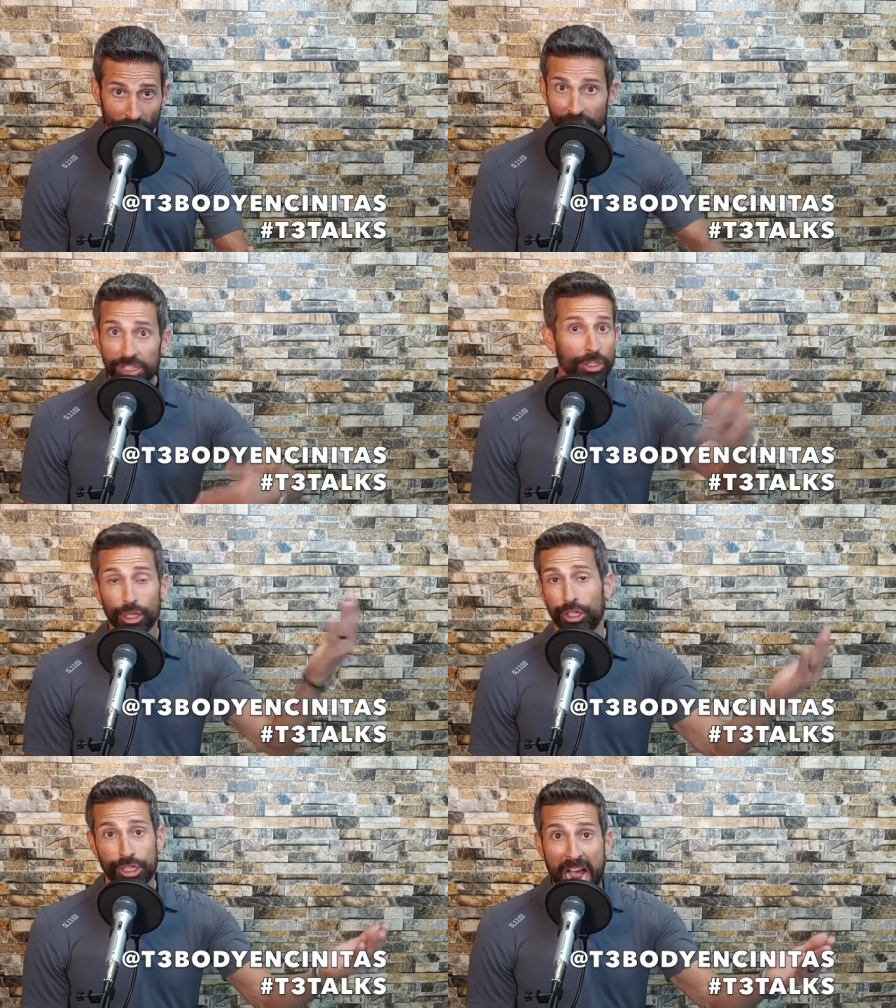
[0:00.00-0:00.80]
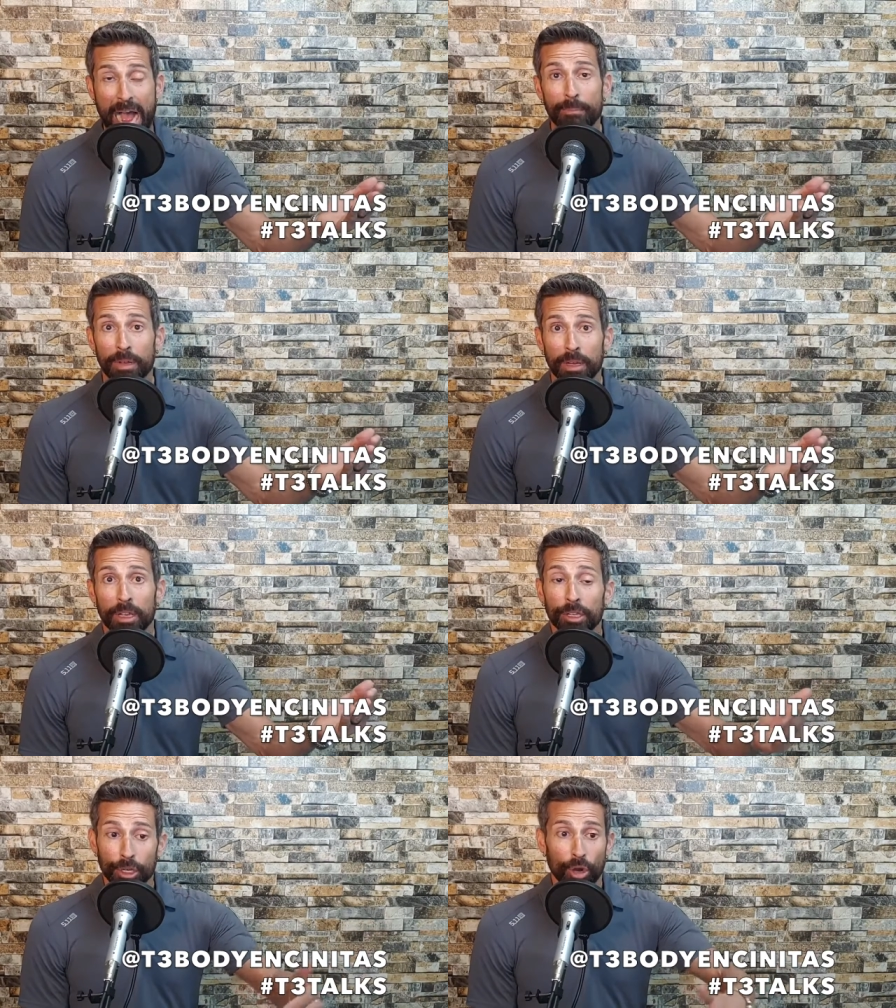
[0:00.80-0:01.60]
doesn't just stop.
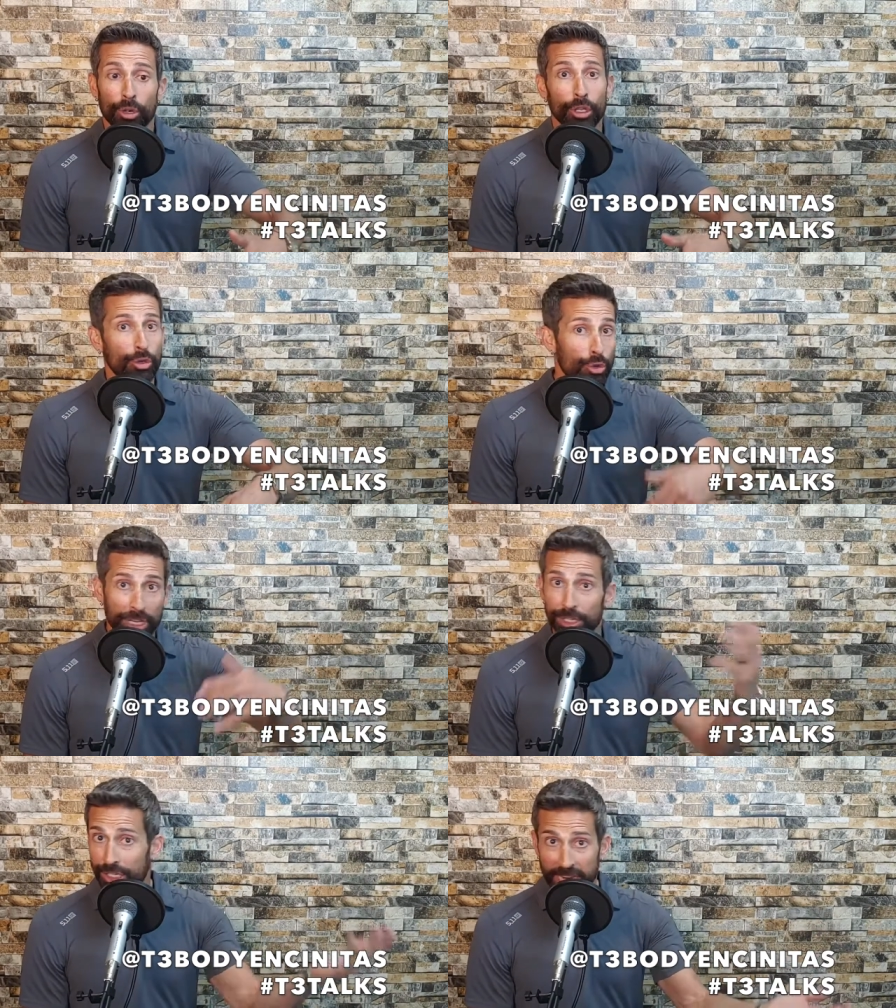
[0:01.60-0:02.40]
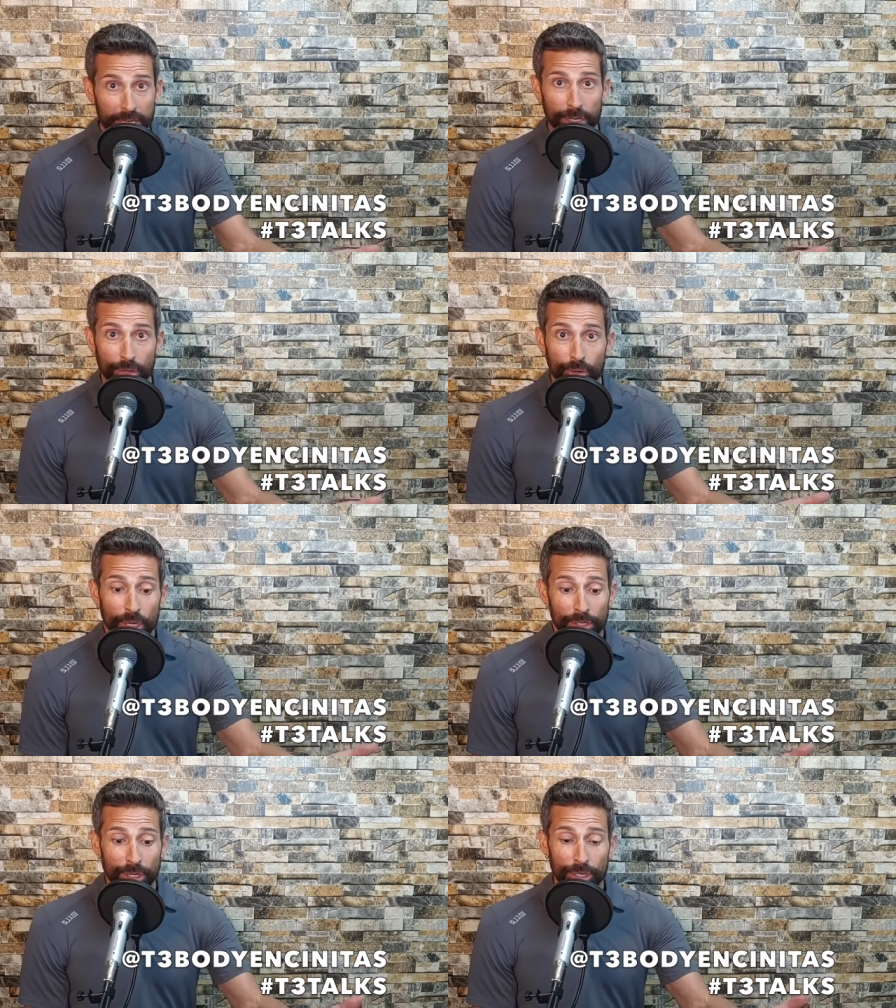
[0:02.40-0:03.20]
You know, you continue
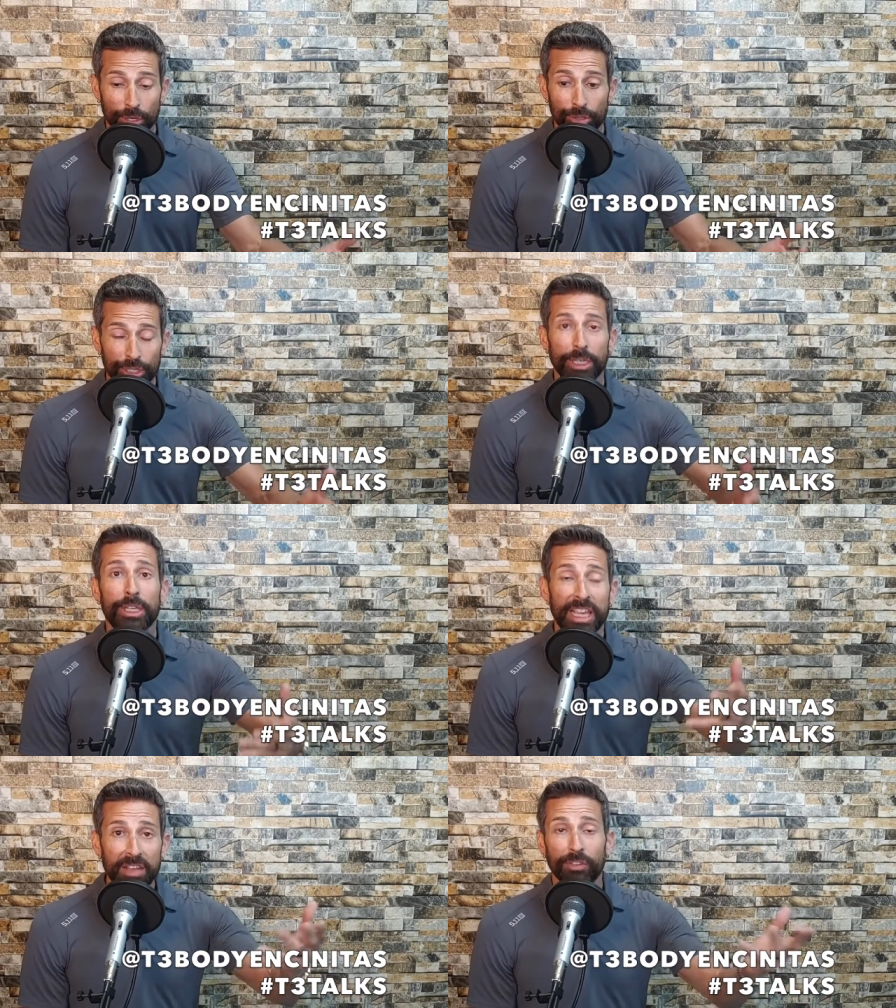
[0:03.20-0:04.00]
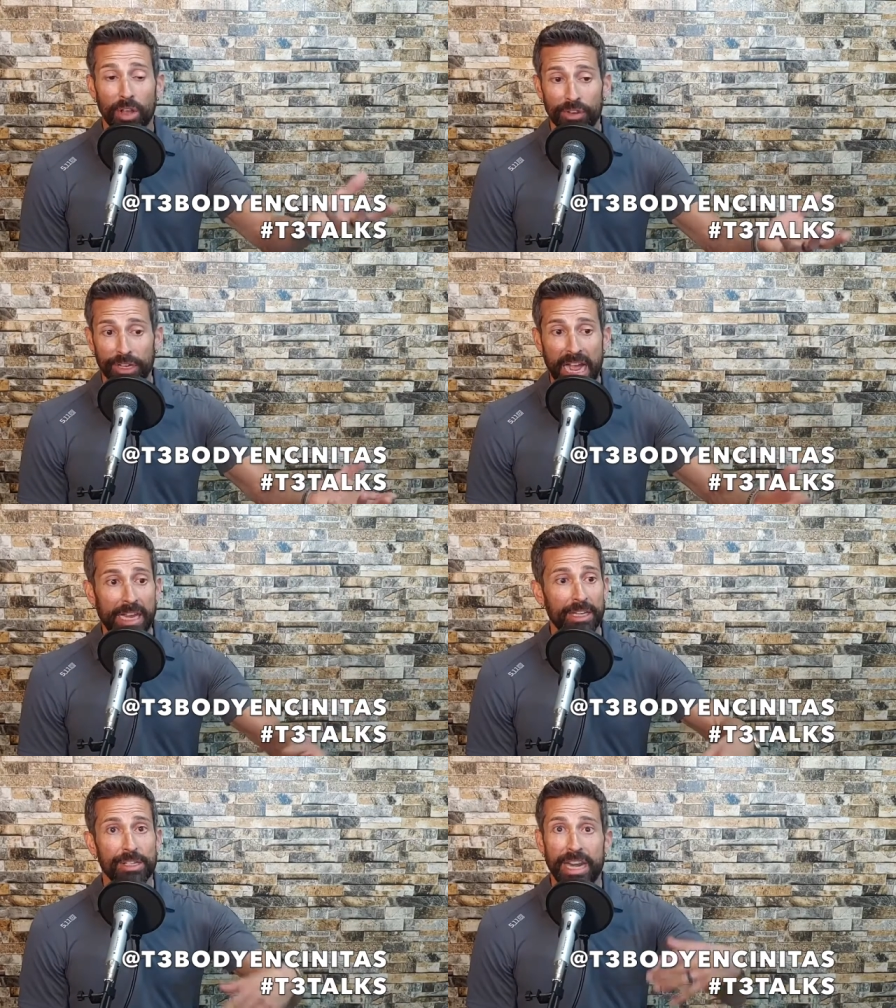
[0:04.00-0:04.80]
to, you know, to give love and
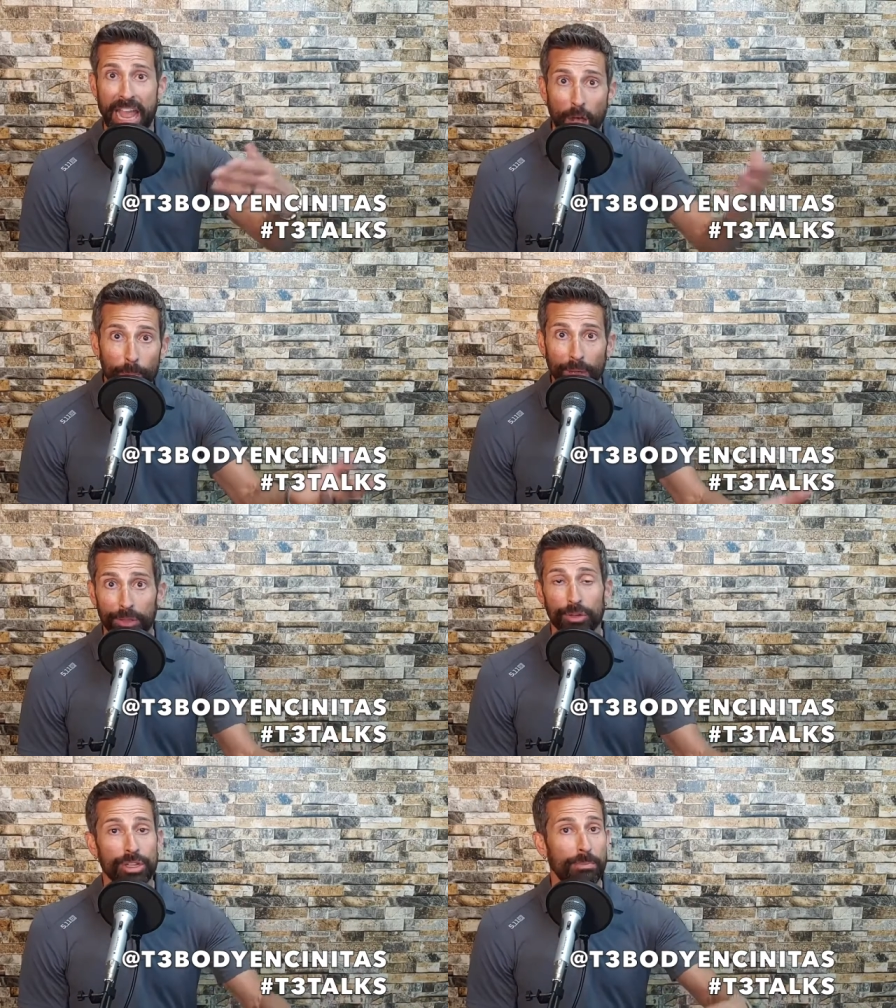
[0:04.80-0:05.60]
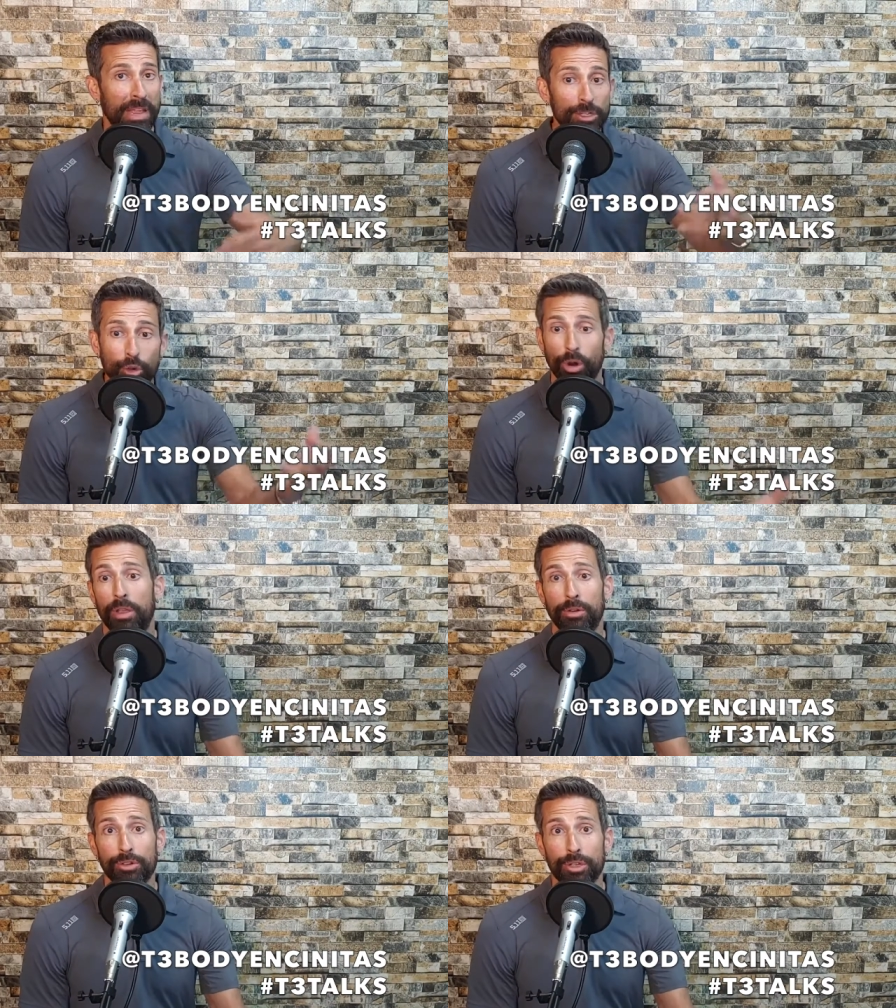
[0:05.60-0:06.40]
kindness and help others and mentor
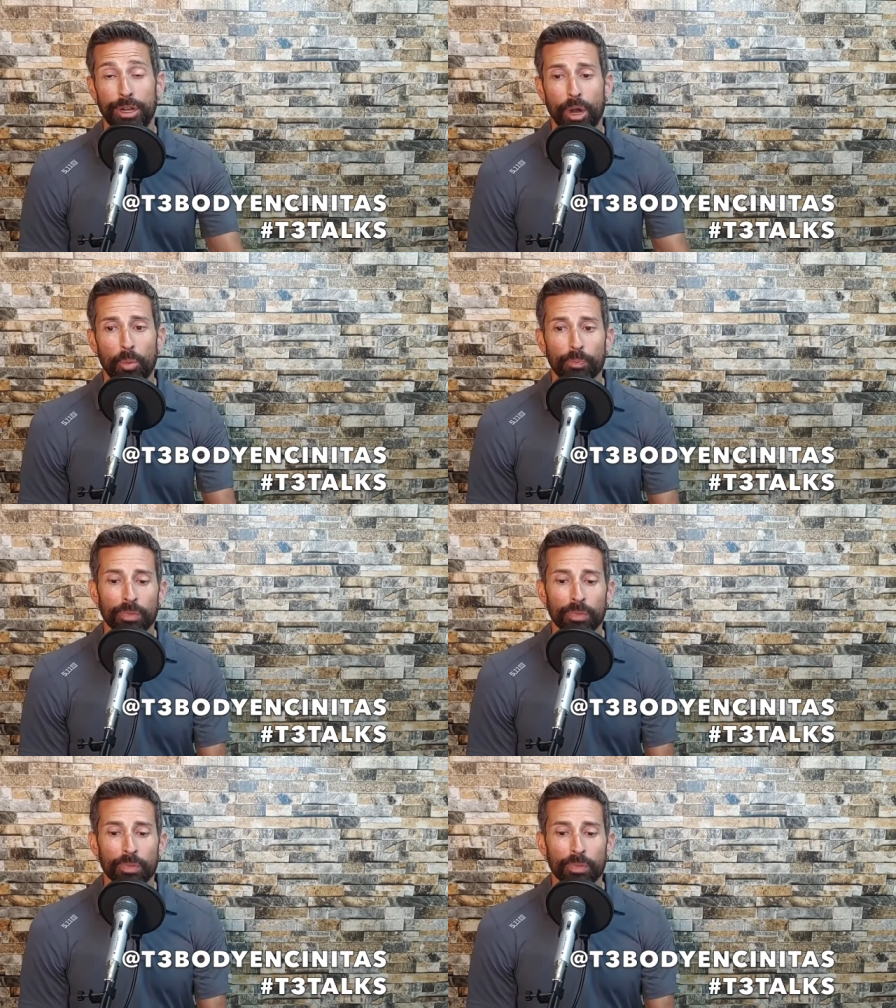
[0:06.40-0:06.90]
others, you know?